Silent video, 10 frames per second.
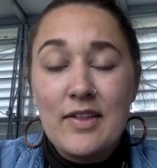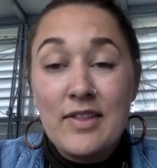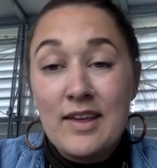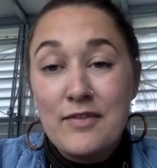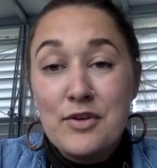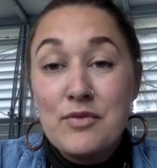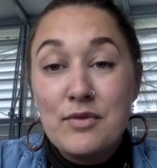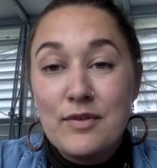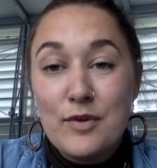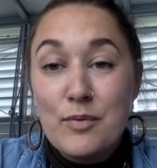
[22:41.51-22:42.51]
If
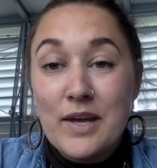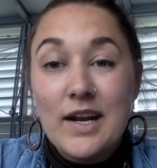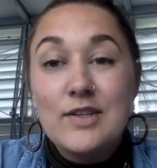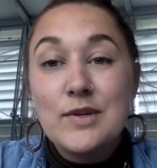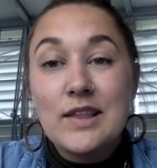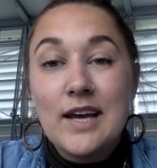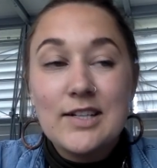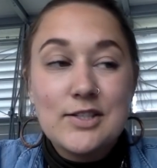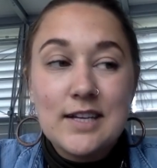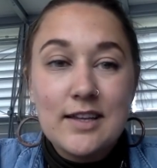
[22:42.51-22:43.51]
you plan on doing that,
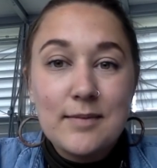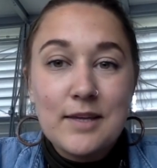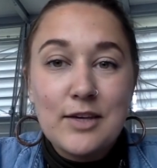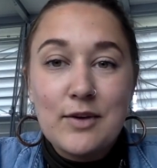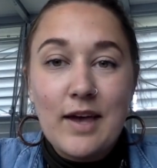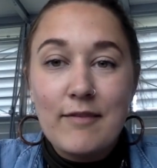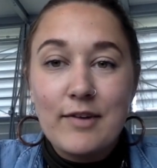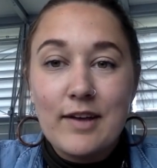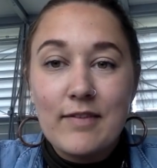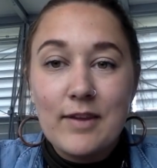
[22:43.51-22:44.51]
just tell them that you can't
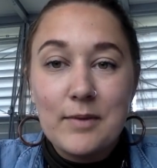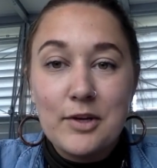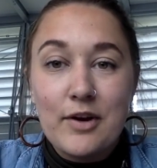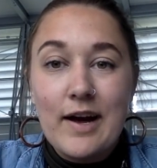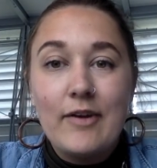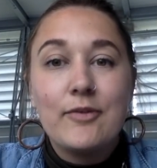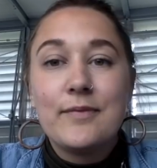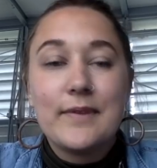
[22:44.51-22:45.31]
forgive them and you're out.